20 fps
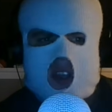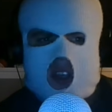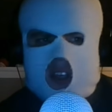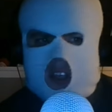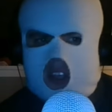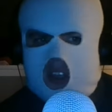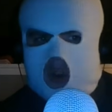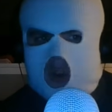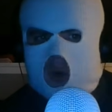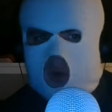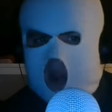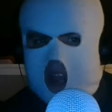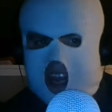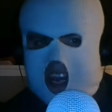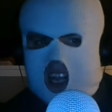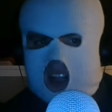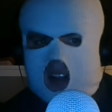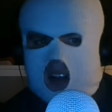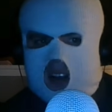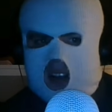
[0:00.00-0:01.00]
You
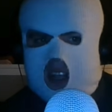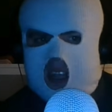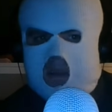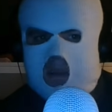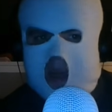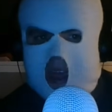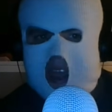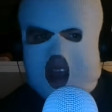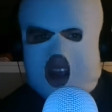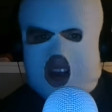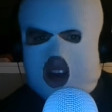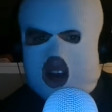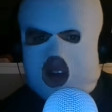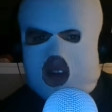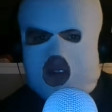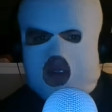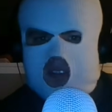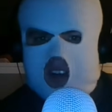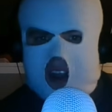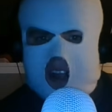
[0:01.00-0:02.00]
regularly make new
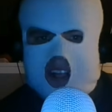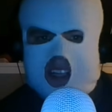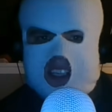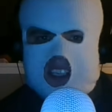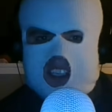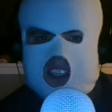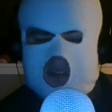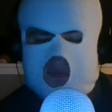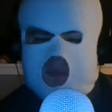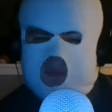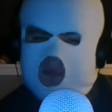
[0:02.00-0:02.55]
friends.